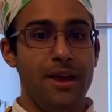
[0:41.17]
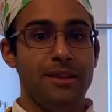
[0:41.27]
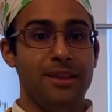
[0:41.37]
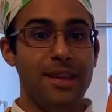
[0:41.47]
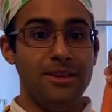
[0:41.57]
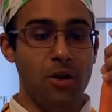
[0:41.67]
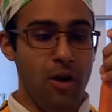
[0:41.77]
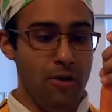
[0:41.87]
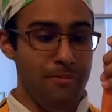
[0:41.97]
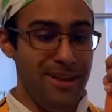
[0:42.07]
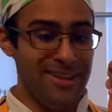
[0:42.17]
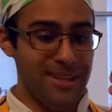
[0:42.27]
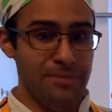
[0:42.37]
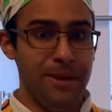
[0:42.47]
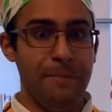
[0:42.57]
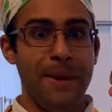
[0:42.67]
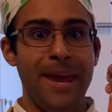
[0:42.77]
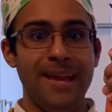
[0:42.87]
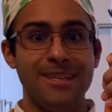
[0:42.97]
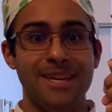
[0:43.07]
these are meant to be
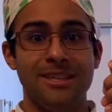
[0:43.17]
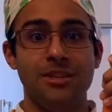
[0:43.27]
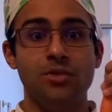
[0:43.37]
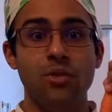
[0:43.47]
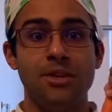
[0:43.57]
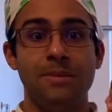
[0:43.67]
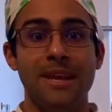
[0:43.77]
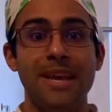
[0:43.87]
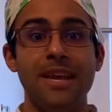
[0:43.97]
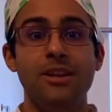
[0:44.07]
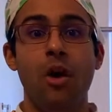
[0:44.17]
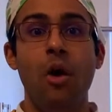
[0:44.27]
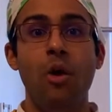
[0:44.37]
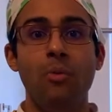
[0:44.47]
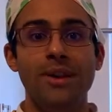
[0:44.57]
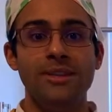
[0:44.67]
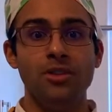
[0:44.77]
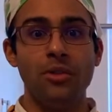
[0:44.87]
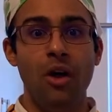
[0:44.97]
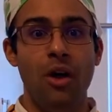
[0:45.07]
picked and stored to be eaten all winter
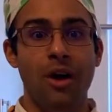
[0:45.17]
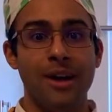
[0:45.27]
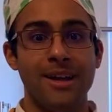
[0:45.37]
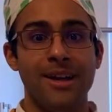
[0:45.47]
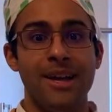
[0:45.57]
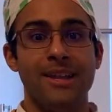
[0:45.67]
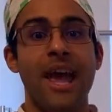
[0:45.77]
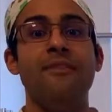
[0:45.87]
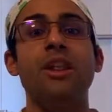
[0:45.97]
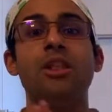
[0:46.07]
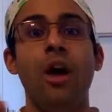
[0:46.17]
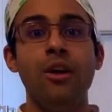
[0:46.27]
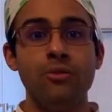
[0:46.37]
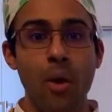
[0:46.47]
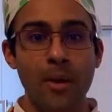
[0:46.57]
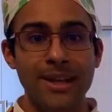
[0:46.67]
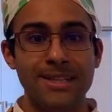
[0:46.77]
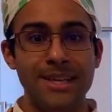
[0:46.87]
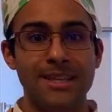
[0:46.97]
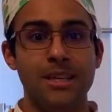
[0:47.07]
long. They have a long growing
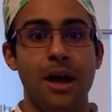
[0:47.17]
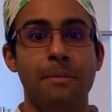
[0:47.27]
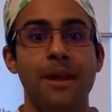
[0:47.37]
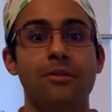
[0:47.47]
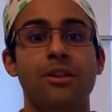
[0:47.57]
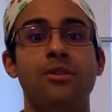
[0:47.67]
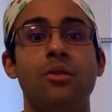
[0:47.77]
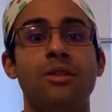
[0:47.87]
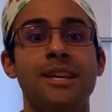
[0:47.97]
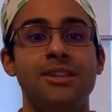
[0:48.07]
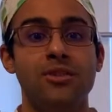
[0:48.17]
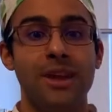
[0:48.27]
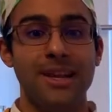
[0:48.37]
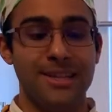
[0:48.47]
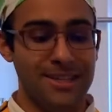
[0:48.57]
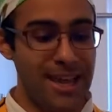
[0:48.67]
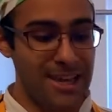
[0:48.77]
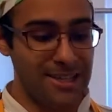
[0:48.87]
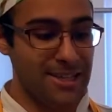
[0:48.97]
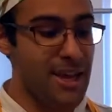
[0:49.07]
season up here in the Northeast United
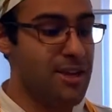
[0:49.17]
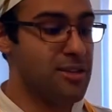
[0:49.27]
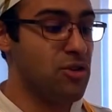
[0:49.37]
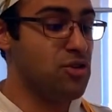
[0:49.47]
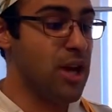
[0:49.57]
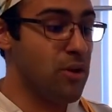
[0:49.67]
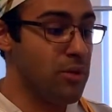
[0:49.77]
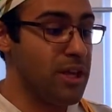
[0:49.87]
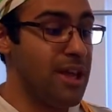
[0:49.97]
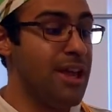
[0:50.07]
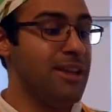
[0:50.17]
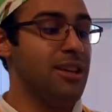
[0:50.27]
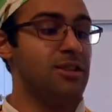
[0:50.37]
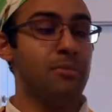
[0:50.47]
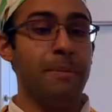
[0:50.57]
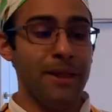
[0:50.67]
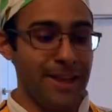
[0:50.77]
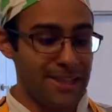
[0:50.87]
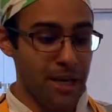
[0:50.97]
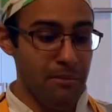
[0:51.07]
States, so generally these will be
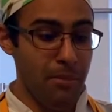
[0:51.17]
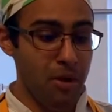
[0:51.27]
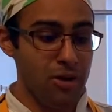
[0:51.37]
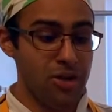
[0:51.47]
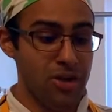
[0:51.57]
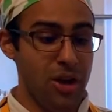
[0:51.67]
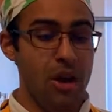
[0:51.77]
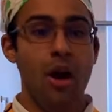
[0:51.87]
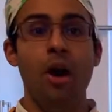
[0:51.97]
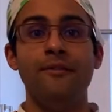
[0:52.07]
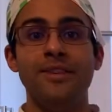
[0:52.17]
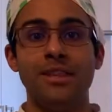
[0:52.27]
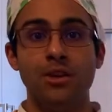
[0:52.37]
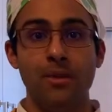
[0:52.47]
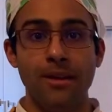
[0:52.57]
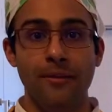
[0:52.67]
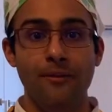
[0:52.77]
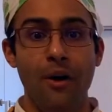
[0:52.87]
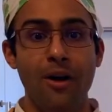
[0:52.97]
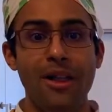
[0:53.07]
planted in March, harvested around the
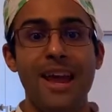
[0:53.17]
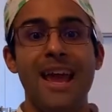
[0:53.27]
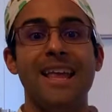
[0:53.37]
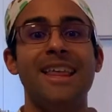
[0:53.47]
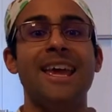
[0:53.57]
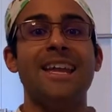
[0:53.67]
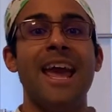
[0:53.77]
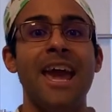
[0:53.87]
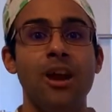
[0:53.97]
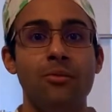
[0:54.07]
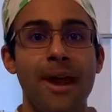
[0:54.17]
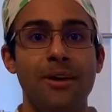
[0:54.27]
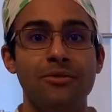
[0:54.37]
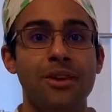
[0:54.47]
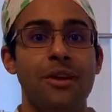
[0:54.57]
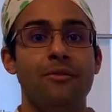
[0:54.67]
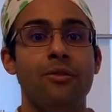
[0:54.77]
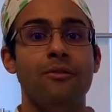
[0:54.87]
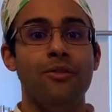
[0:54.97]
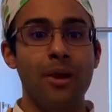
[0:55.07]
fall, and they can hang around
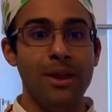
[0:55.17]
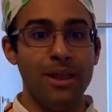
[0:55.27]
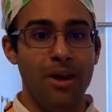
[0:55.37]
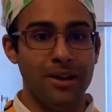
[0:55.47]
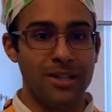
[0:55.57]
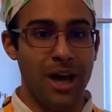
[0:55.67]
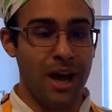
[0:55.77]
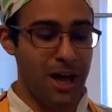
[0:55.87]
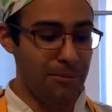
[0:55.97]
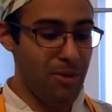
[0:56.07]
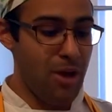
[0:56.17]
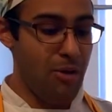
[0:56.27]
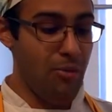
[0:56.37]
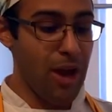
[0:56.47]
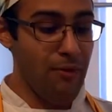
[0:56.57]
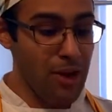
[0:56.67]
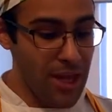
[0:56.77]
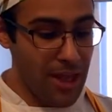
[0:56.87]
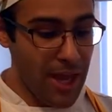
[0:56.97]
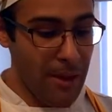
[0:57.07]
for a very long time. What I really
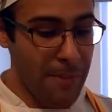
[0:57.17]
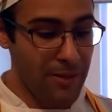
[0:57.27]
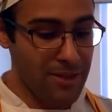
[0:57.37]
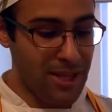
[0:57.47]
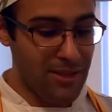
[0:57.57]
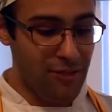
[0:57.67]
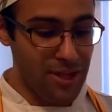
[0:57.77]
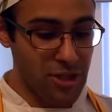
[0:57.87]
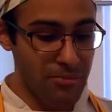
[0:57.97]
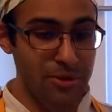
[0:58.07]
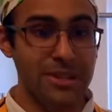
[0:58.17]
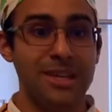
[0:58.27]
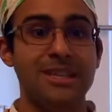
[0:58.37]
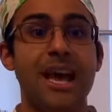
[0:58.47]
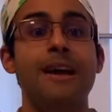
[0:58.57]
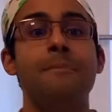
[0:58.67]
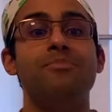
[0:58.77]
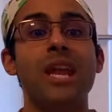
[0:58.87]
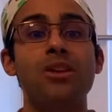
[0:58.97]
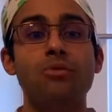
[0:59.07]
like about these vegetables is that
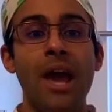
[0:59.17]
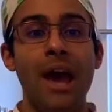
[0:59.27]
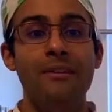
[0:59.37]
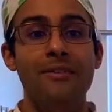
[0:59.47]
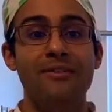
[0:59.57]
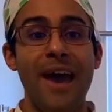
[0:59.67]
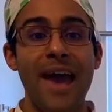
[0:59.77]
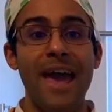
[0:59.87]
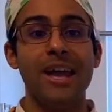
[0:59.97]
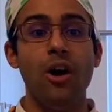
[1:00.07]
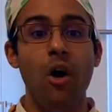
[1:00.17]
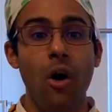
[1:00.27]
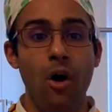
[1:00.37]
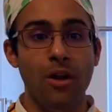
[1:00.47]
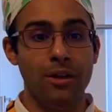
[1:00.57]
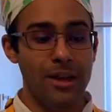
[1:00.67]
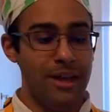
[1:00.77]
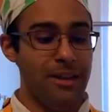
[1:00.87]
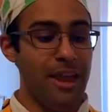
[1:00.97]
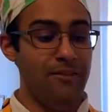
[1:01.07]
they don't have fat at all.
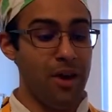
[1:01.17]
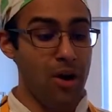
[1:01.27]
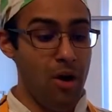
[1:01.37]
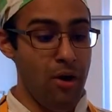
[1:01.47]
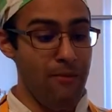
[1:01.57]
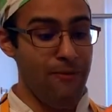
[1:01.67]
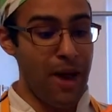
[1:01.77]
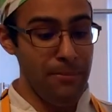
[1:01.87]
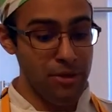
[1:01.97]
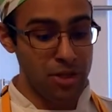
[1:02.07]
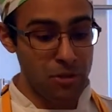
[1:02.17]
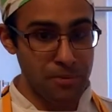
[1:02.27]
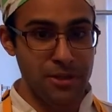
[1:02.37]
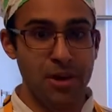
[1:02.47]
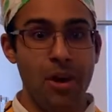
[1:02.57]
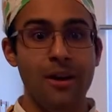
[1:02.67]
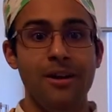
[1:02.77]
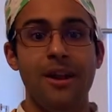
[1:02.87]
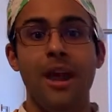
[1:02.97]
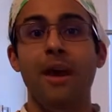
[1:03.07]
They are a fiber superstar,
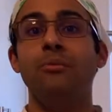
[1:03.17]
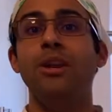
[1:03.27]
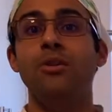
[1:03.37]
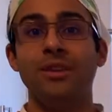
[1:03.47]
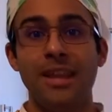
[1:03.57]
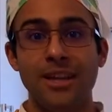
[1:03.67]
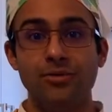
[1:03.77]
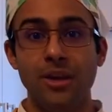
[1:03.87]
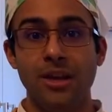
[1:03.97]
and we know that that's really